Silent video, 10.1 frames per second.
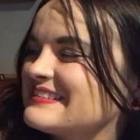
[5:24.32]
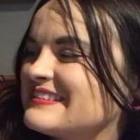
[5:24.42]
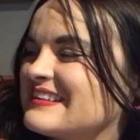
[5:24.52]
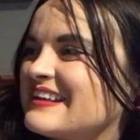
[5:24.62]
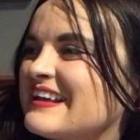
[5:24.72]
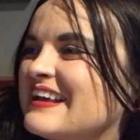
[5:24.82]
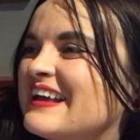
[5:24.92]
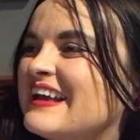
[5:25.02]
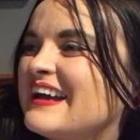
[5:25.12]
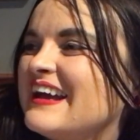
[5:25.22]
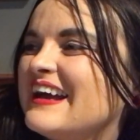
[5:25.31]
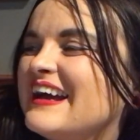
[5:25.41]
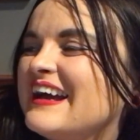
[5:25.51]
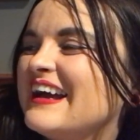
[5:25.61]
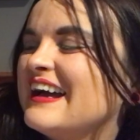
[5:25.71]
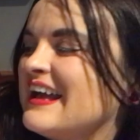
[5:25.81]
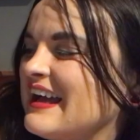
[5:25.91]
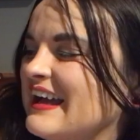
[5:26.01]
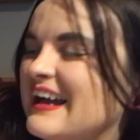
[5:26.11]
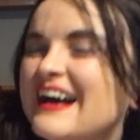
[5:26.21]

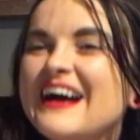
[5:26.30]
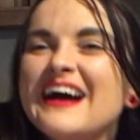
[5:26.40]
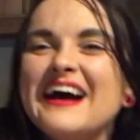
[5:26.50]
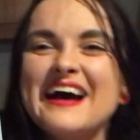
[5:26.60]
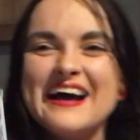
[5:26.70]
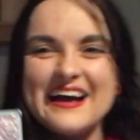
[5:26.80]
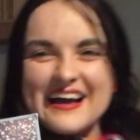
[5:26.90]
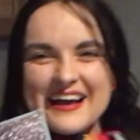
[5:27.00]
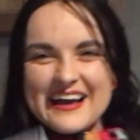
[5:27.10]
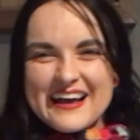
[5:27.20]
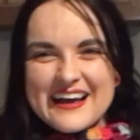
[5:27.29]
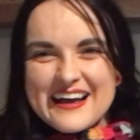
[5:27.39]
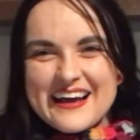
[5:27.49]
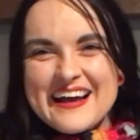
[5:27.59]
(no one is talking)